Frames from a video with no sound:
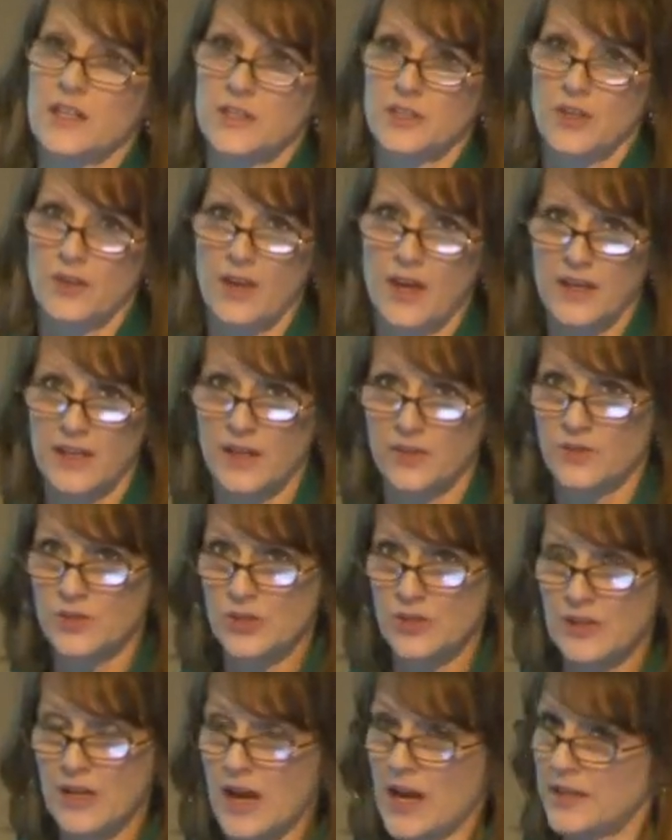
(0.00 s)
So that gives
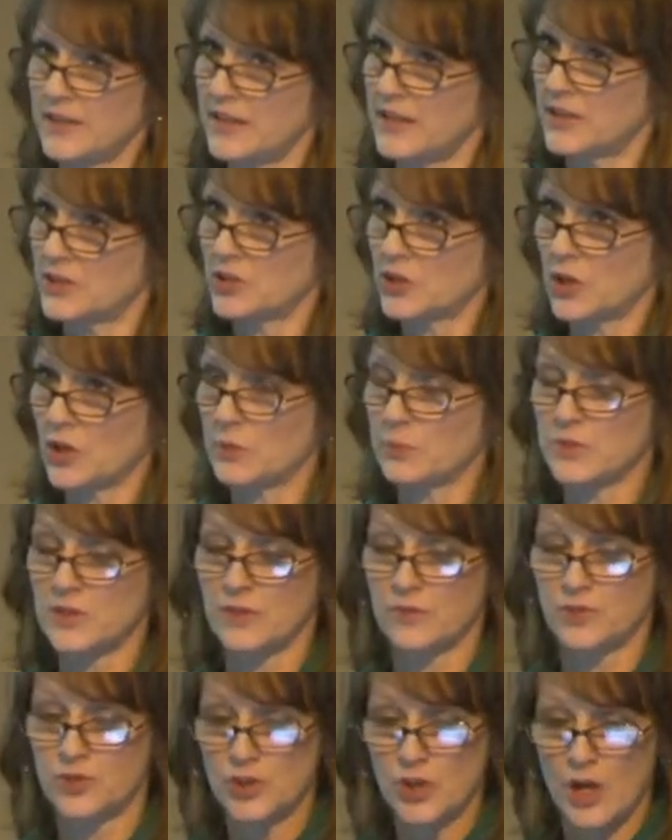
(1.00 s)
you an idea in terms
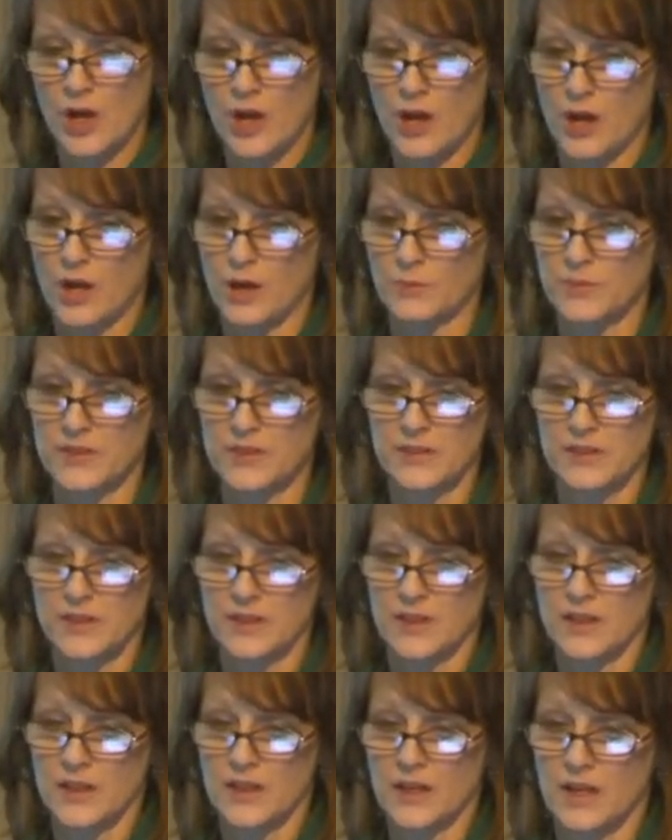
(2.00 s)
of jobs
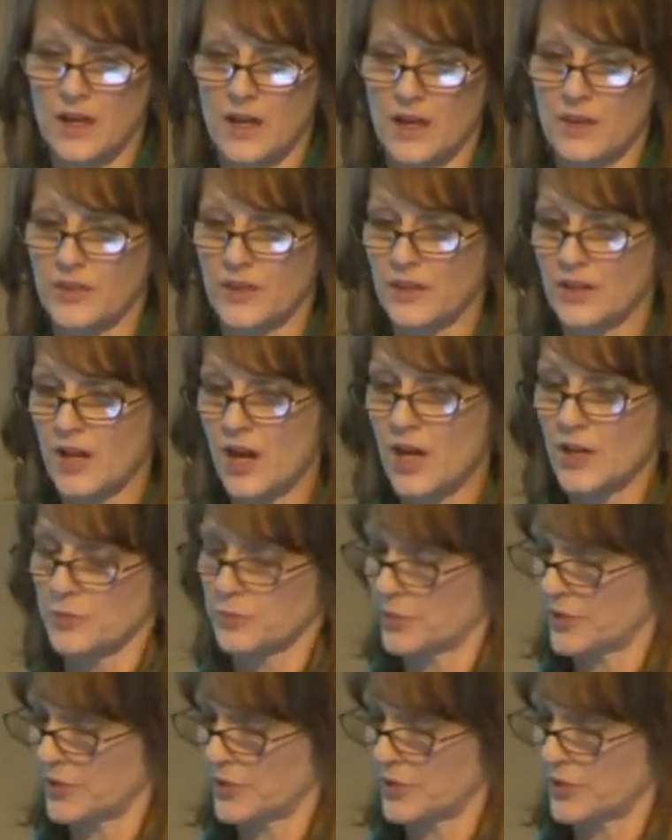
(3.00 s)
uh, cotton